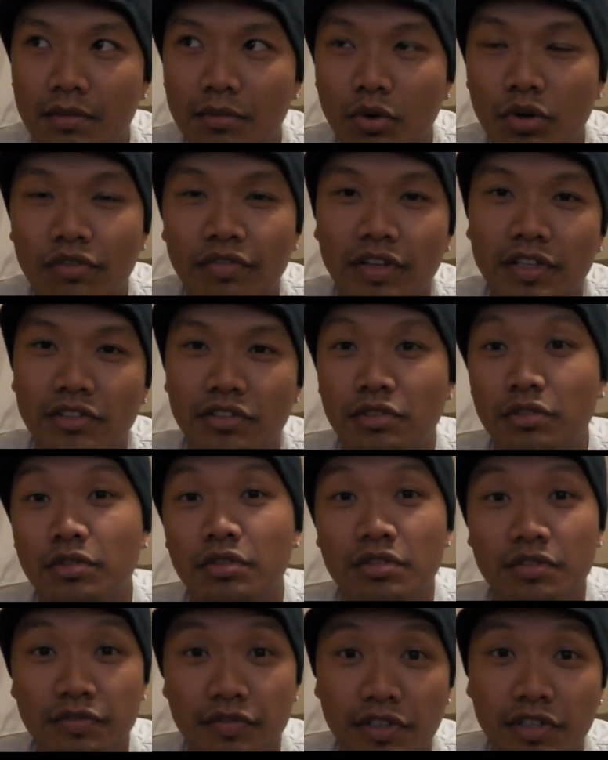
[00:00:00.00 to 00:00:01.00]
motivated to do
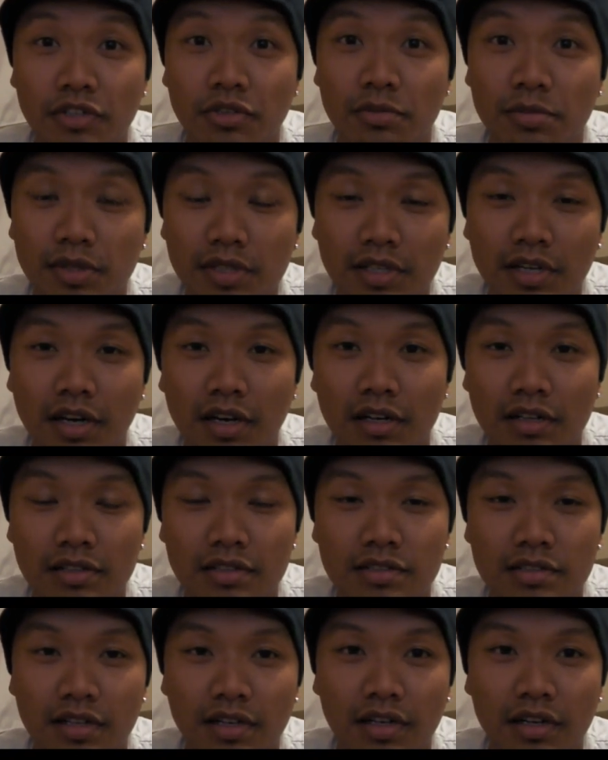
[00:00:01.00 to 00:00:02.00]
this video
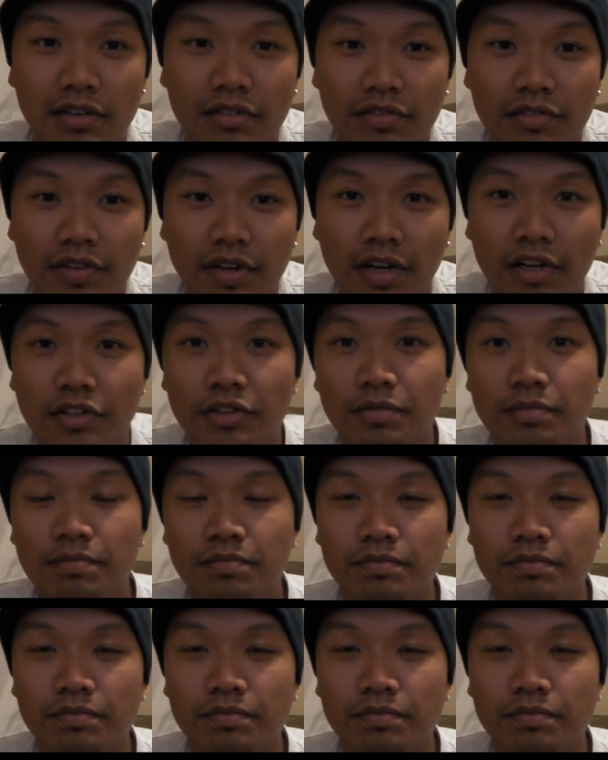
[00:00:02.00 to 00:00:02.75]
because of a